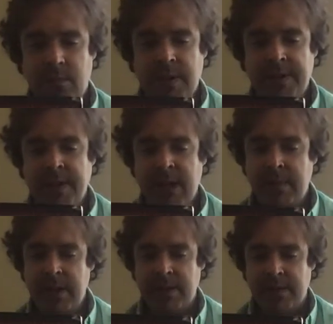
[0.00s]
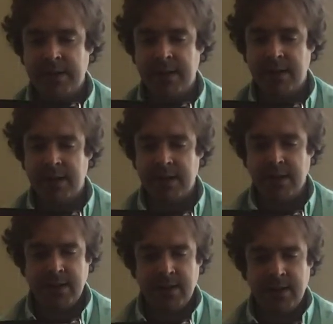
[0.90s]
This is going to be interesting.
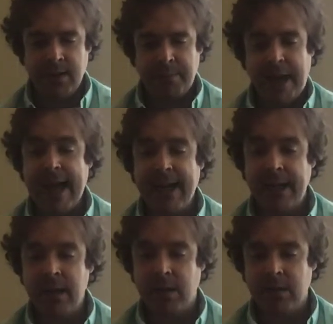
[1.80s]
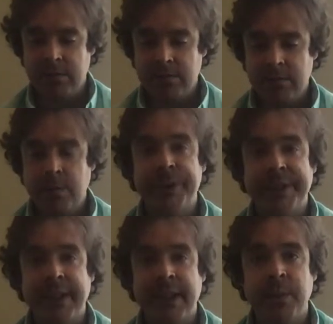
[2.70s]
Pat Hingle was
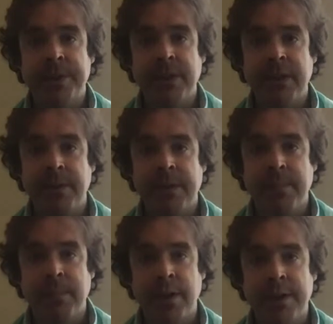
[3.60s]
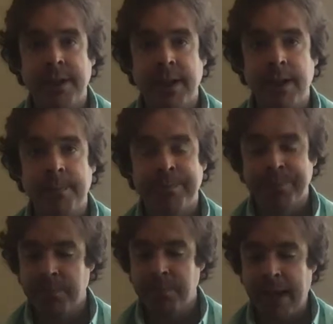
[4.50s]
in it. He was in the Tim Burton
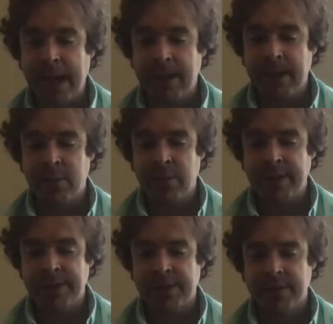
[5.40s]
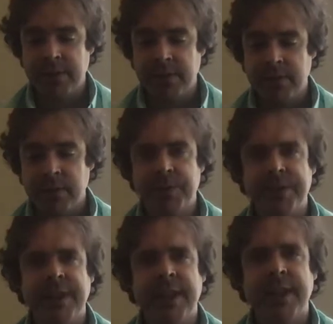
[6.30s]
Batman movies. Was
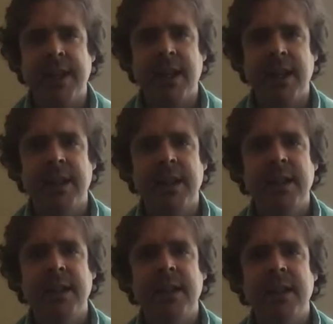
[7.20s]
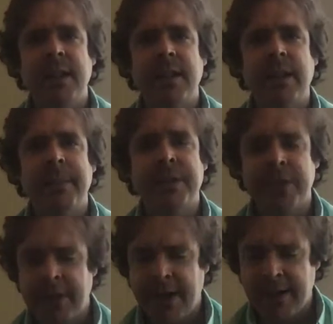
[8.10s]
he the
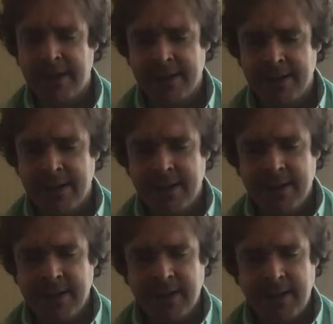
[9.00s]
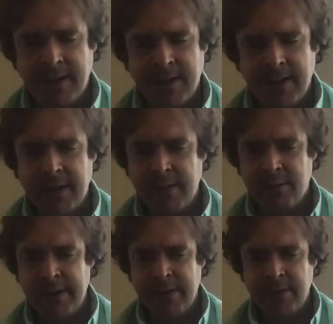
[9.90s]
commissioner there?
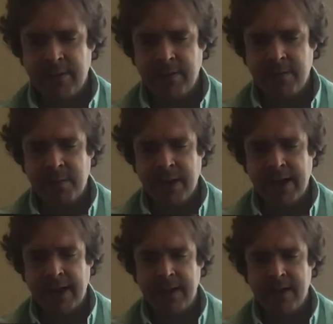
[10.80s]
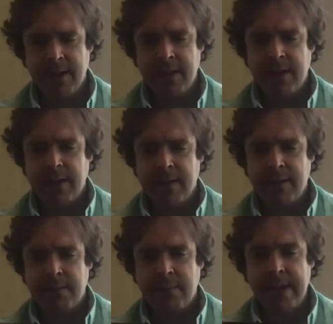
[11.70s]
Written by
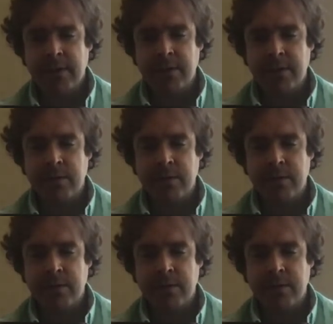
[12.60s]
Michael...